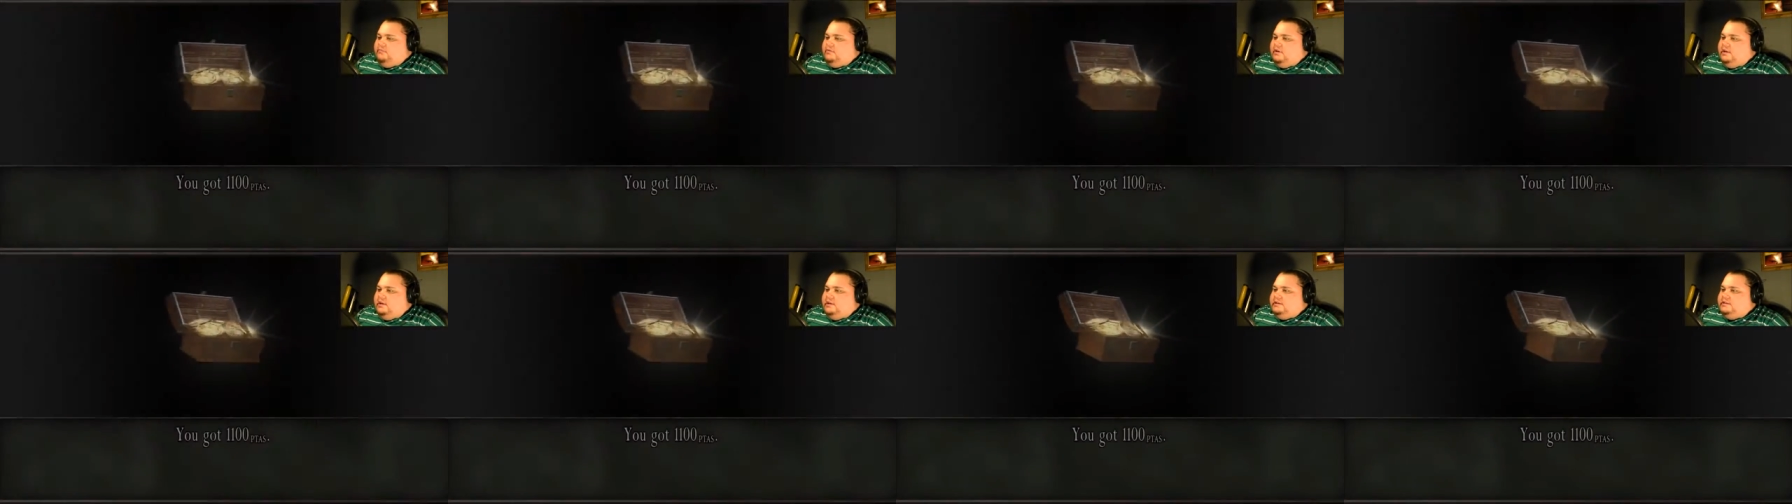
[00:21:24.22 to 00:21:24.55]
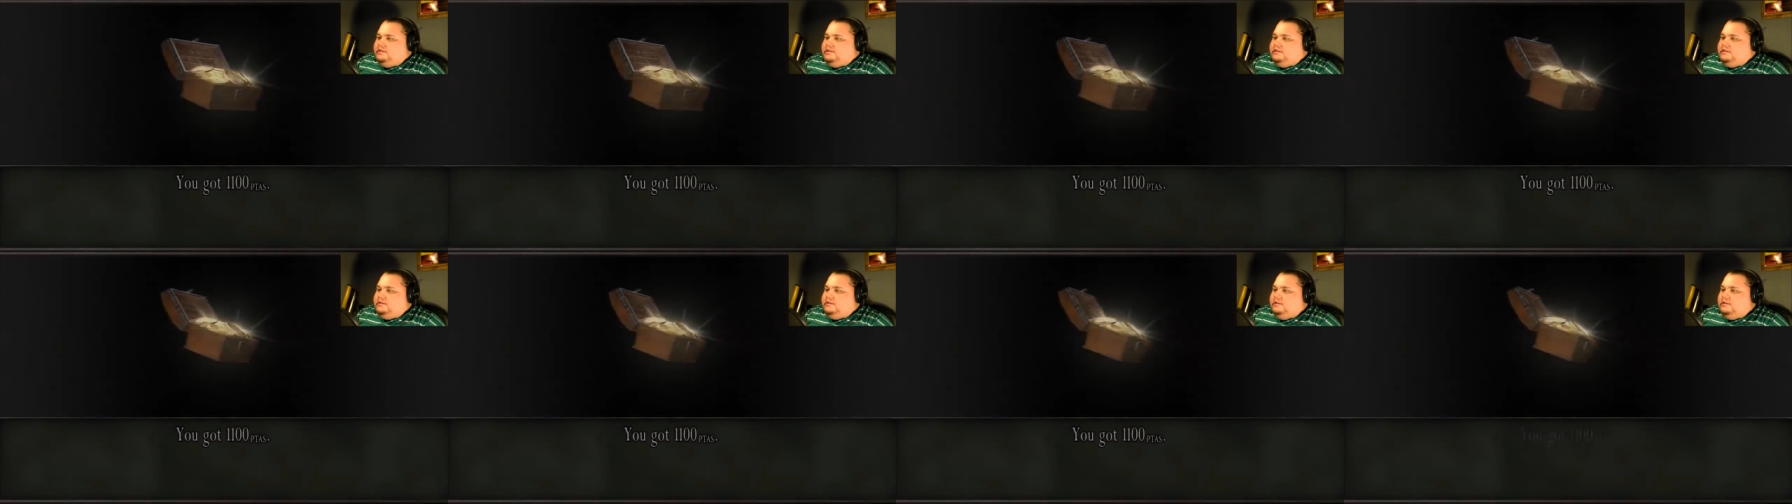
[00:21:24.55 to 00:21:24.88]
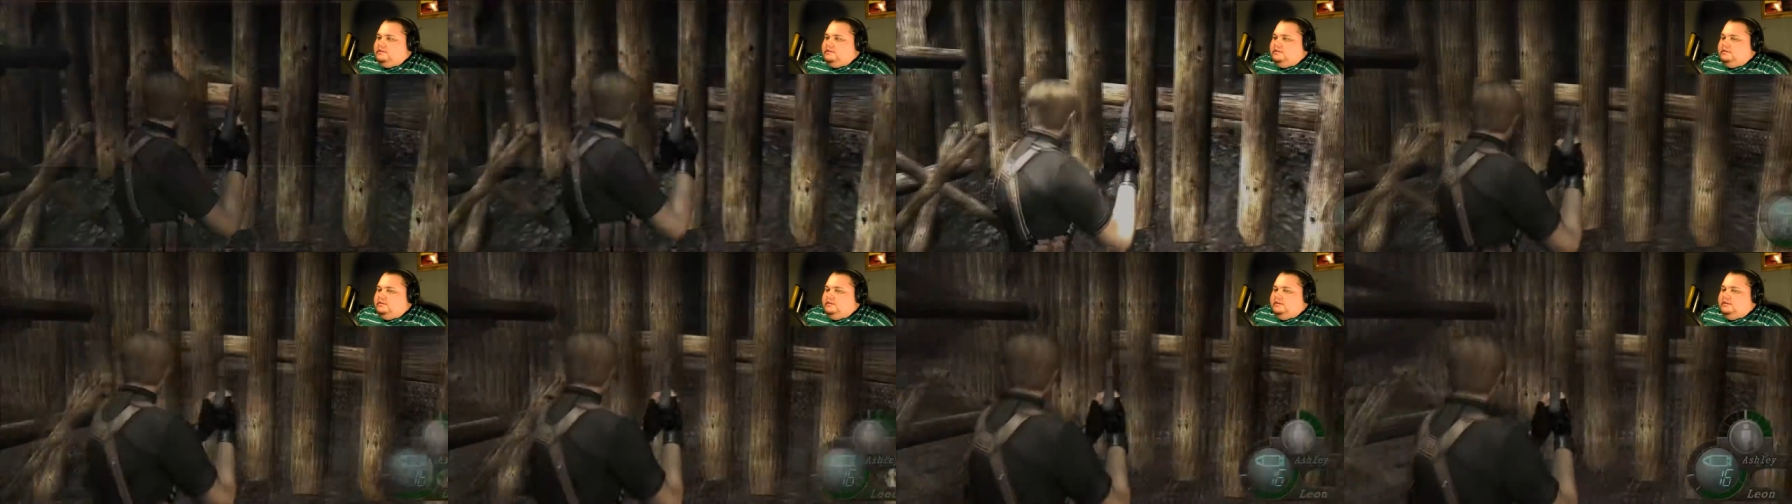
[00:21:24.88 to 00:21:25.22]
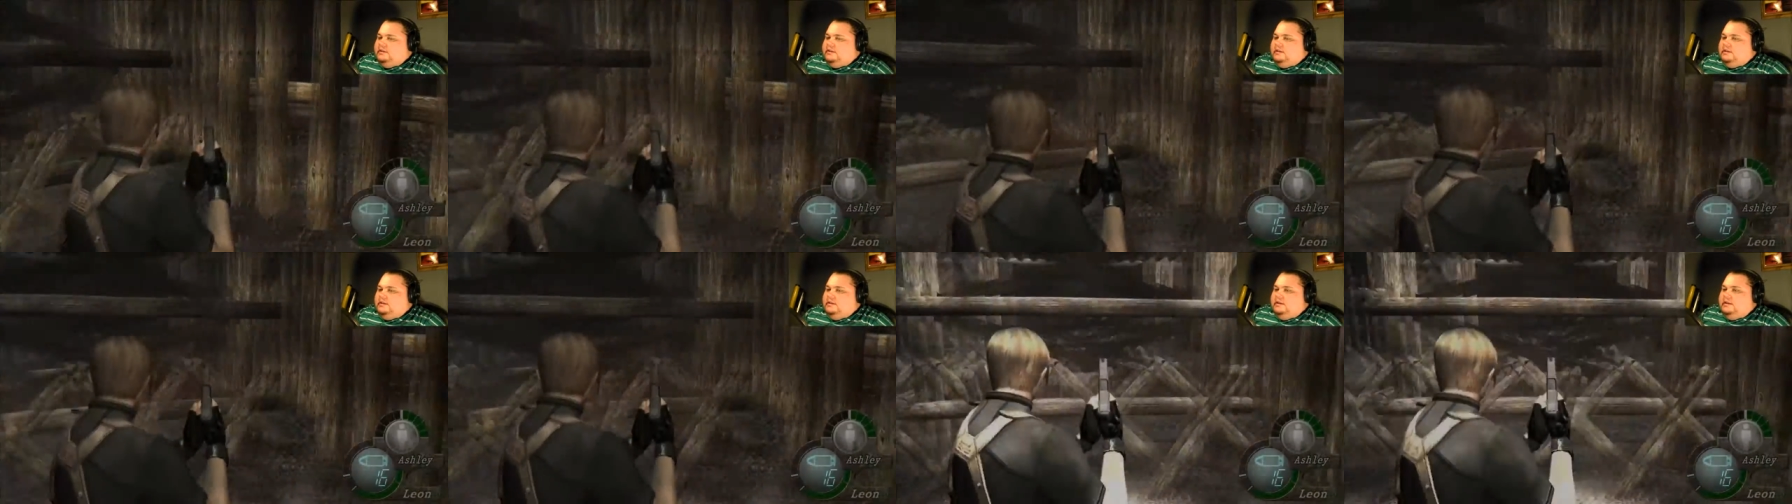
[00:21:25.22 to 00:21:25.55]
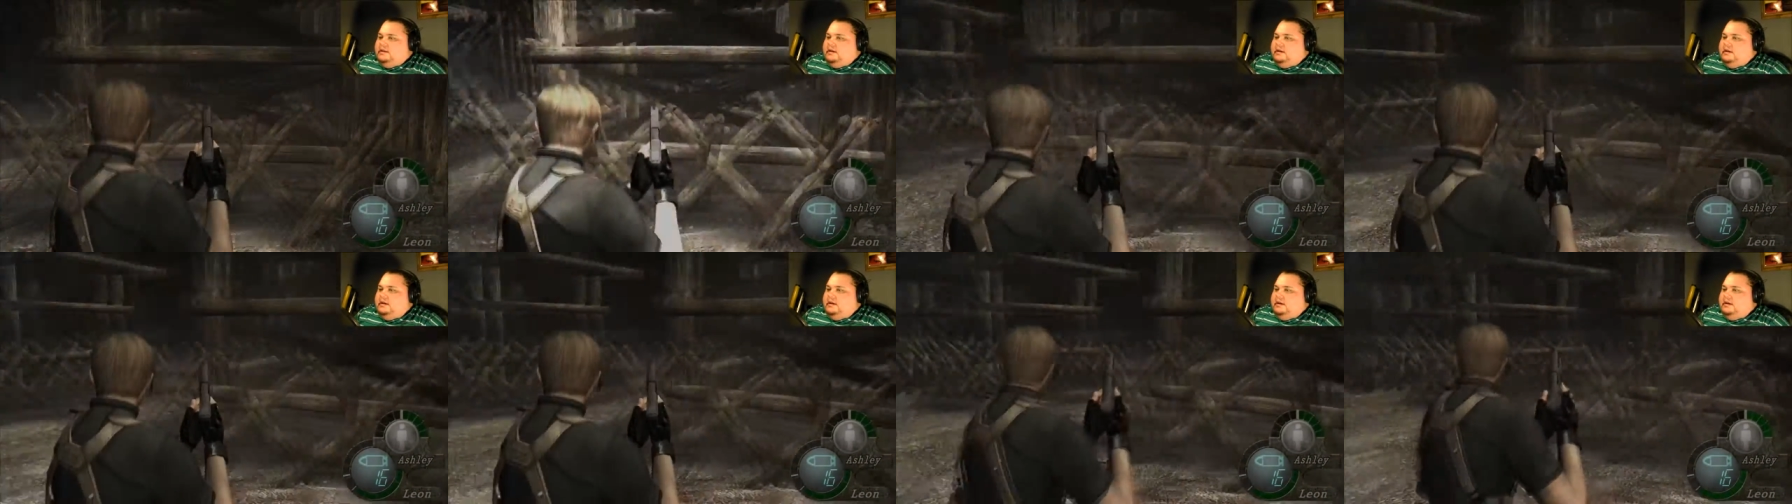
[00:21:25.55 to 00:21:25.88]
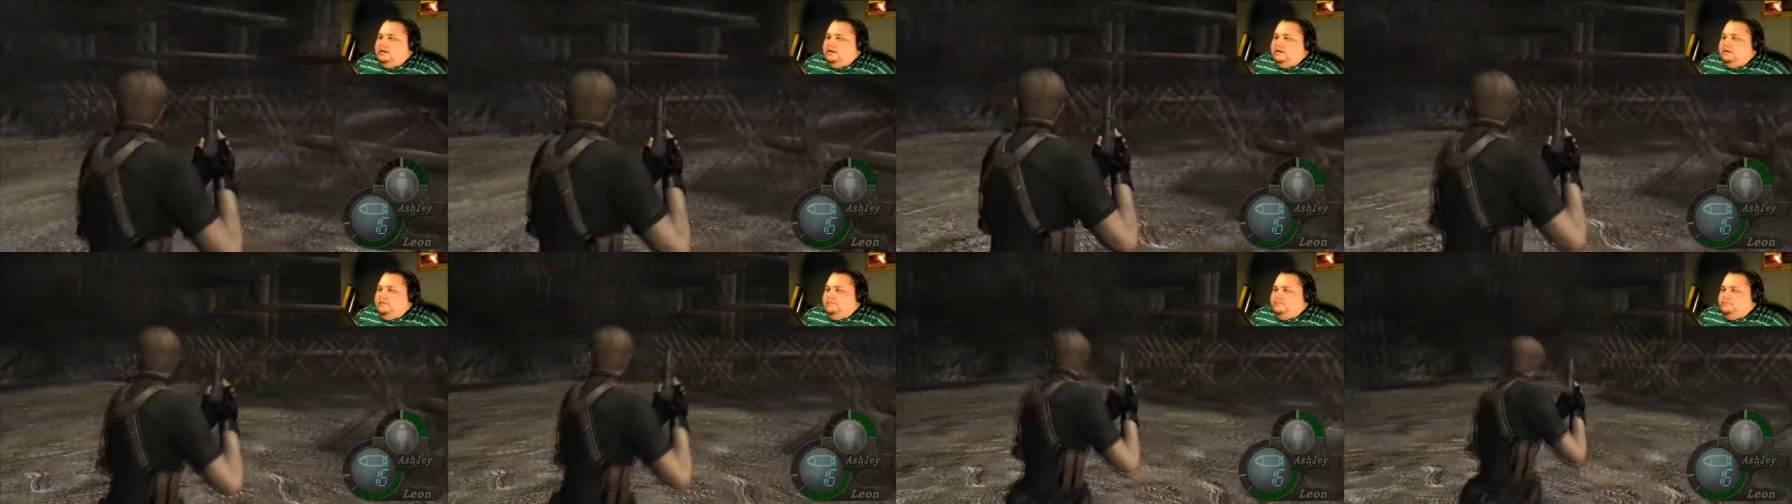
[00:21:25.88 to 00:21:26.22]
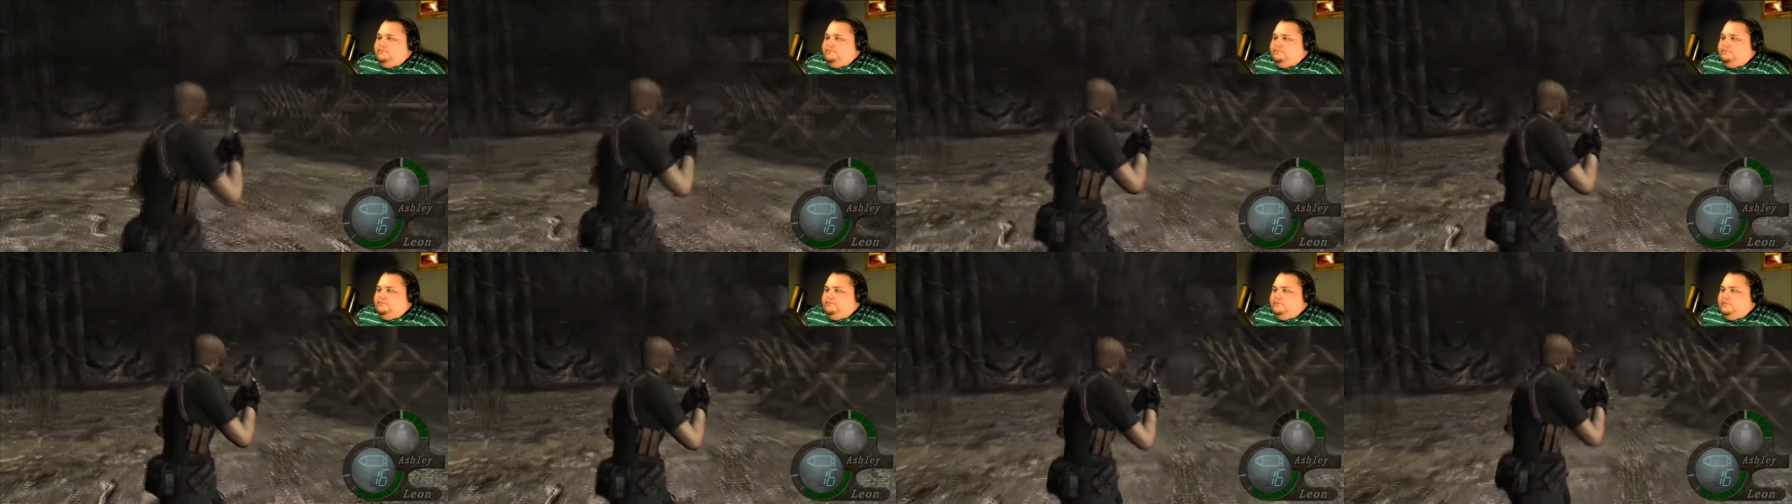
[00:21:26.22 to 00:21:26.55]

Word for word: place. Um,